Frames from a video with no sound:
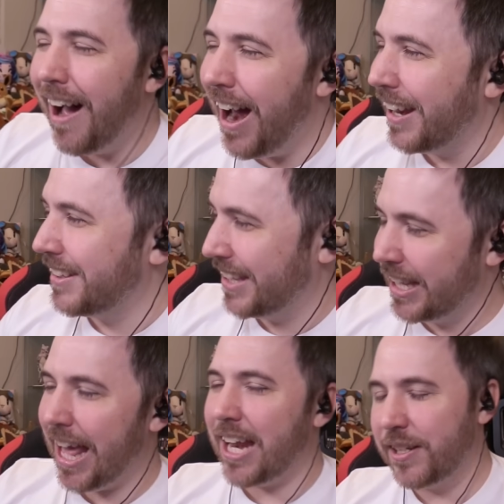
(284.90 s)

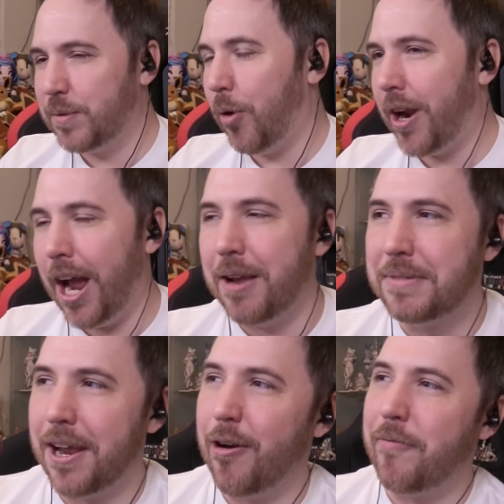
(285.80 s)
Honestly, that is what I am
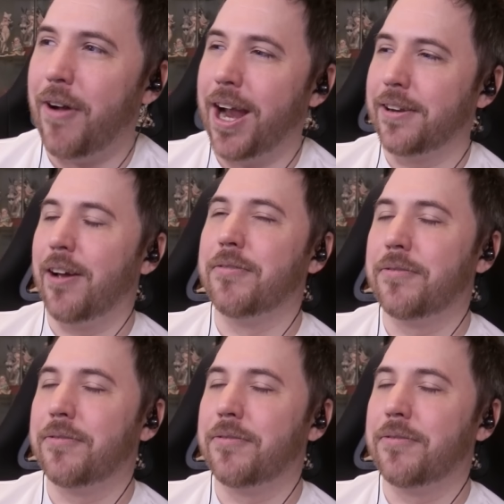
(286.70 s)
terrified of.